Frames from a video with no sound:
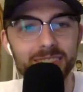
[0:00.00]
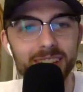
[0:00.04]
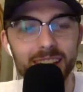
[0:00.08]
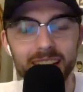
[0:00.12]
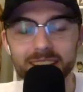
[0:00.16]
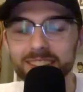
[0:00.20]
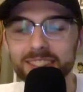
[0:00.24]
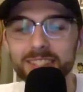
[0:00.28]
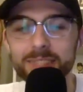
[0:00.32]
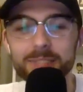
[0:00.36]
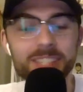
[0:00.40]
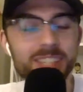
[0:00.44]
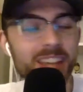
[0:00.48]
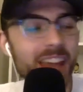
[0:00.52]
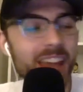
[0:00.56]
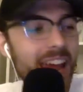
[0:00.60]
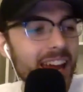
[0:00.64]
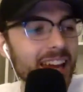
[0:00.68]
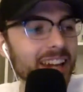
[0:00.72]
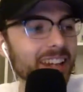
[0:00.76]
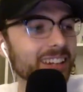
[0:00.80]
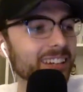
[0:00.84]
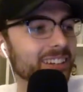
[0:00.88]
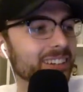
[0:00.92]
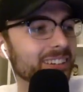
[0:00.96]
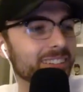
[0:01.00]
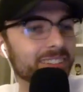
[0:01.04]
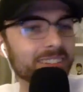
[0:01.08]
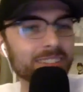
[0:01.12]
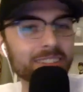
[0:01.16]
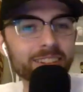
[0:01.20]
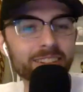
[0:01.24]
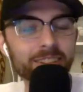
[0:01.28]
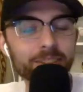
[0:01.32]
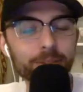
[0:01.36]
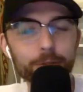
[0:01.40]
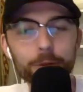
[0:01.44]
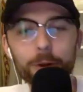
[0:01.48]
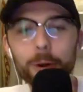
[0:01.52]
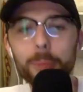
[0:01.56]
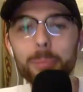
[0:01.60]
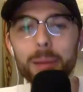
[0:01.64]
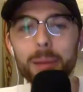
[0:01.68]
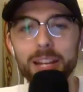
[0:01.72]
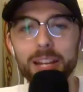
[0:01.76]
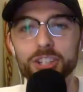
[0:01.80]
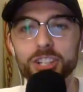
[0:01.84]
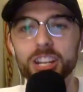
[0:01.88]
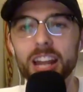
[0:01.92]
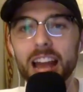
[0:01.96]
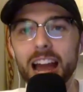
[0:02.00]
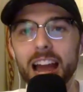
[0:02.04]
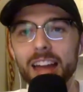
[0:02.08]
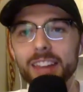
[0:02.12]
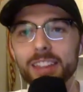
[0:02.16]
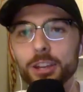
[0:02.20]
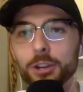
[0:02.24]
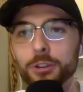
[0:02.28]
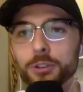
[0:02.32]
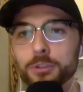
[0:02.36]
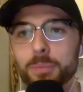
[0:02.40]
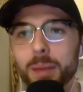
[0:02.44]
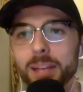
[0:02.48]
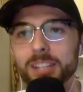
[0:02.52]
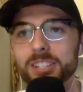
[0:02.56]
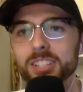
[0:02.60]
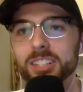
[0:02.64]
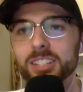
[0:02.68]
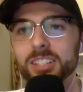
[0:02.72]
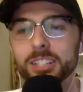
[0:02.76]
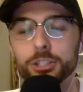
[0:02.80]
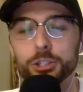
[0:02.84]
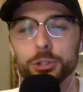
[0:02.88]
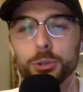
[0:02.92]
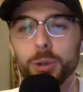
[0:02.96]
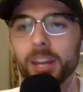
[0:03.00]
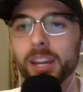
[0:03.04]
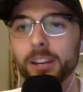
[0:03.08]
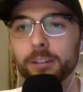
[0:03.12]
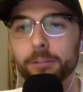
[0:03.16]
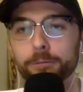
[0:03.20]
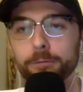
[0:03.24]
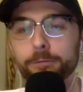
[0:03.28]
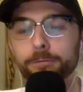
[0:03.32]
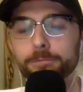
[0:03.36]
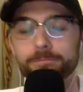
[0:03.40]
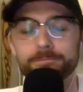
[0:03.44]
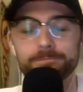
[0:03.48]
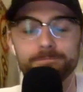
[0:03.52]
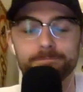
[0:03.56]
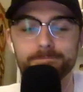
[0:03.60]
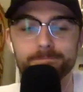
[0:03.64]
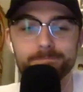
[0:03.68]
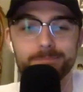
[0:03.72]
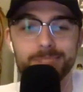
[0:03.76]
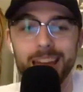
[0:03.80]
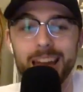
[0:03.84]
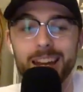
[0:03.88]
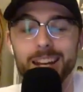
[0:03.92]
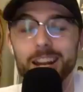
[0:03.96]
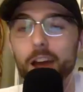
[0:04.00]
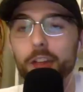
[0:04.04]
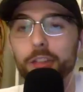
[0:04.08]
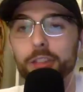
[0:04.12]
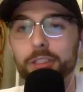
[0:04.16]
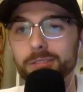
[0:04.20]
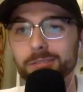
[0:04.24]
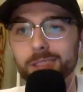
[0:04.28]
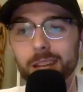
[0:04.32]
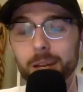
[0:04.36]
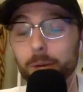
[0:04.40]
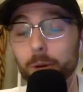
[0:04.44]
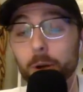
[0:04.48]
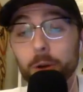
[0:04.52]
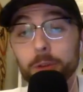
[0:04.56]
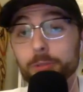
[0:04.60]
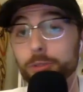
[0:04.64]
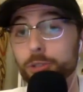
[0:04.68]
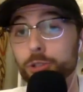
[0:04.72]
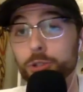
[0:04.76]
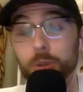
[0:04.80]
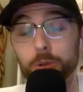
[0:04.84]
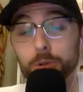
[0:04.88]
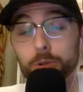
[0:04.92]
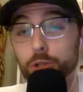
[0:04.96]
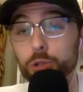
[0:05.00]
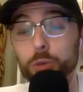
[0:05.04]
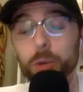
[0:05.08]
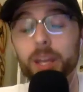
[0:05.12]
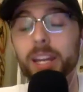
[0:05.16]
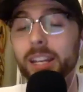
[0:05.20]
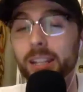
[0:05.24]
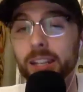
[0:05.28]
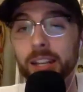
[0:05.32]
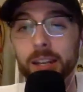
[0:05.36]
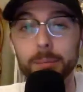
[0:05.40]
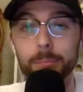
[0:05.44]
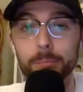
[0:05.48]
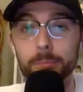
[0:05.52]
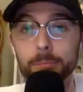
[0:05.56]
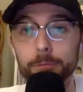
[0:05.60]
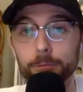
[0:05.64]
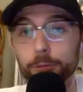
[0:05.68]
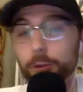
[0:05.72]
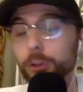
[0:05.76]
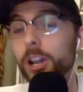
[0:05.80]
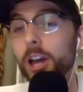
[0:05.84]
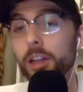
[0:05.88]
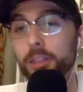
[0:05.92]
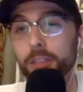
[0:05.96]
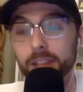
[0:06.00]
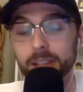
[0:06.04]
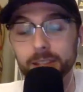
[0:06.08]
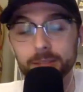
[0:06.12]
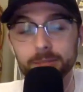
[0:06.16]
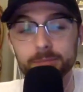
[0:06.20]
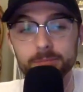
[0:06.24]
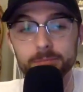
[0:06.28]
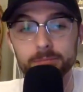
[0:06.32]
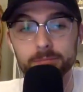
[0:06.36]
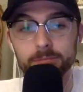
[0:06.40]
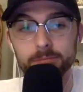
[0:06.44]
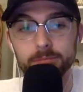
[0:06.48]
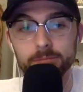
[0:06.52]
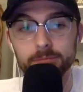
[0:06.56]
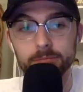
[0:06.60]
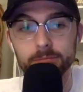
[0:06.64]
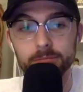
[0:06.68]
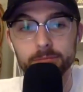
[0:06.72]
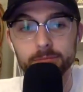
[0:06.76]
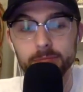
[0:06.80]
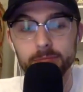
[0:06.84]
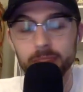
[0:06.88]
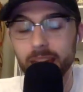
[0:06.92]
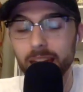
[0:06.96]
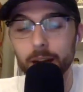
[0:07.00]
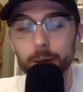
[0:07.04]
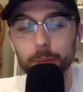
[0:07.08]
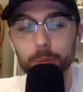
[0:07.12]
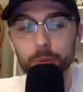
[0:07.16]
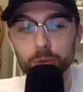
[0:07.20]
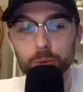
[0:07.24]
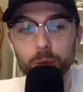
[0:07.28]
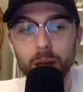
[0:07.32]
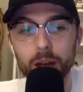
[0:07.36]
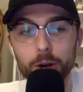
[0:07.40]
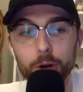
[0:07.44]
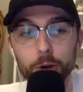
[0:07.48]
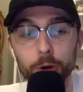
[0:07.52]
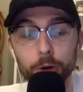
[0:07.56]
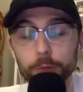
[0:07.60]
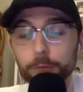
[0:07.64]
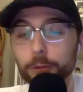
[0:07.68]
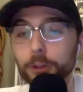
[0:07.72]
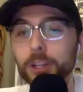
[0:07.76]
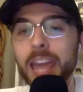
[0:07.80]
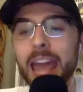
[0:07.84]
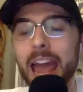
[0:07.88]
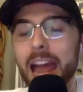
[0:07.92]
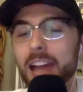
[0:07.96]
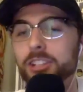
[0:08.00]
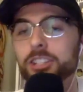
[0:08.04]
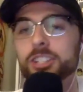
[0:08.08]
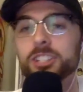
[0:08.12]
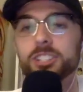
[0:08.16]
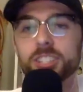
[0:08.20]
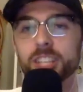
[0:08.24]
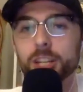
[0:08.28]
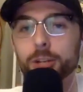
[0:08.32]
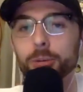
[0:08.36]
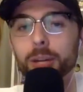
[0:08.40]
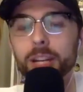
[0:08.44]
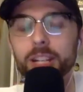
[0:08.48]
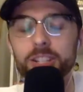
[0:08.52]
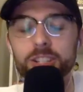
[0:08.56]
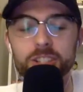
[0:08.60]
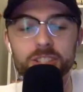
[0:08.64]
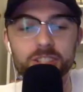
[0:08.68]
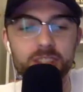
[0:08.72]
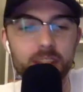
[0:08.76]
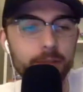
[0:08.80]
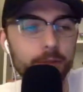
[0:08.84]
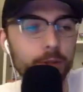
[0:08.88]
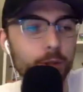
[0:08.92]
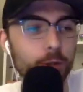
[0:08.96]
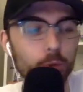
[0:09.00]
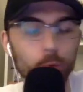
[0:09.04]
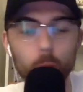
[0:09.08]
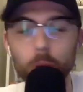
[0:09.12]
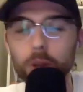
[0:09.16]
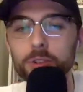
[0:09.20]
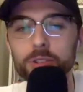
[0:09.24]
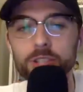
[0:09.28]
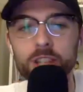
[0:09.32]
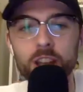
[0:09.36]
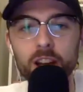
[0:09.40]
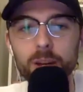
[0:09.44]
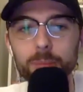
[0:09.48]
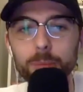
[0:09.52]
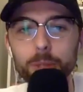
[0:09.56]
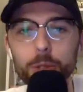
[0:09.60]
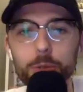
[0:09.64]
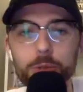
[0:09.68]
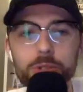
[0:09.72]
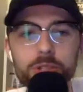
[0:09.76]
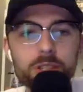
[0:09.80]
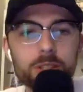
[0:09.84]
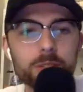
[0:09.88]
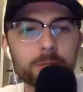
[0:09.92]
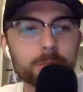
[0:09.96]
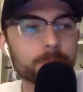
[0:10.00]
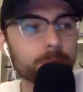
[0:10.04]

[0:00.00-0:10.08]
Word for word: That's insane for a bench guy. The was basically traded, got nothing, or, or traded him for nothing. They ended up with Ryan O'Hearn for cash considerations after the Royals cut him loose.